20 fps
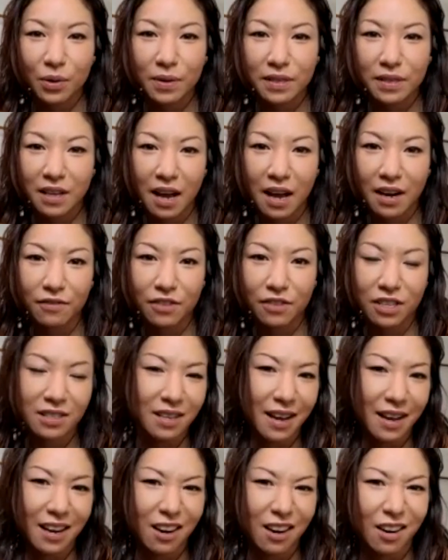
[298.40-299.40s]
it's kind of just
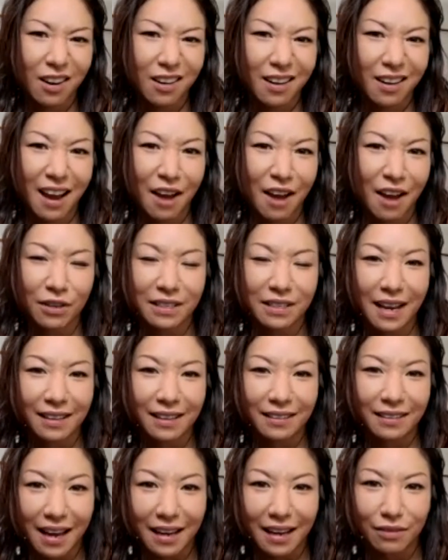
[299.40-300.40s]
like our everyday
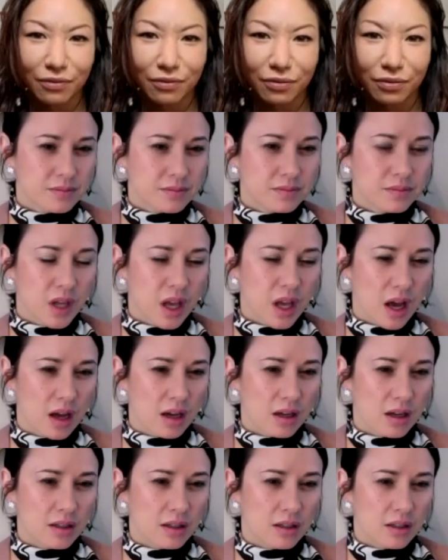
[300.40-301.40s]
life. Yeah.
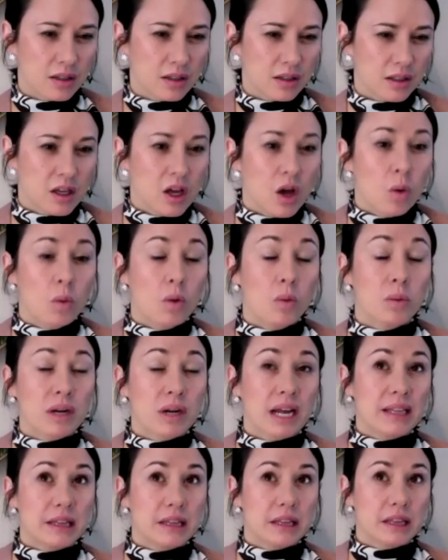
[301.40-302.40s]
Well, what
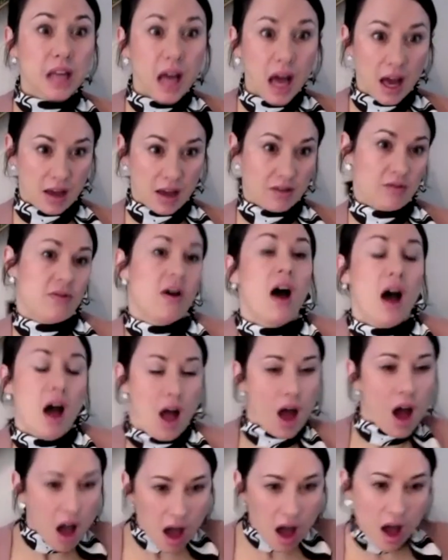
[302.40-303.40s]
I love,
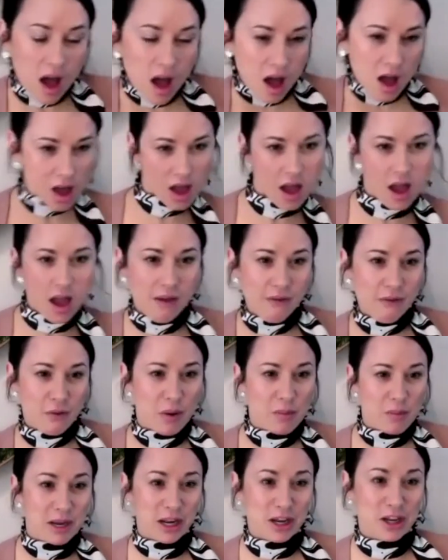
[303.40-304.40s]
if you want
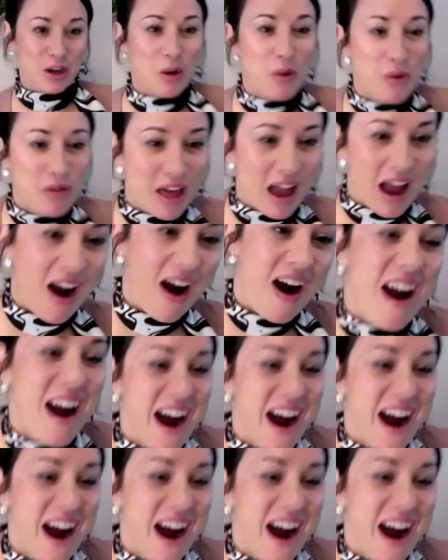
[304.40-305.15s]
me to go there,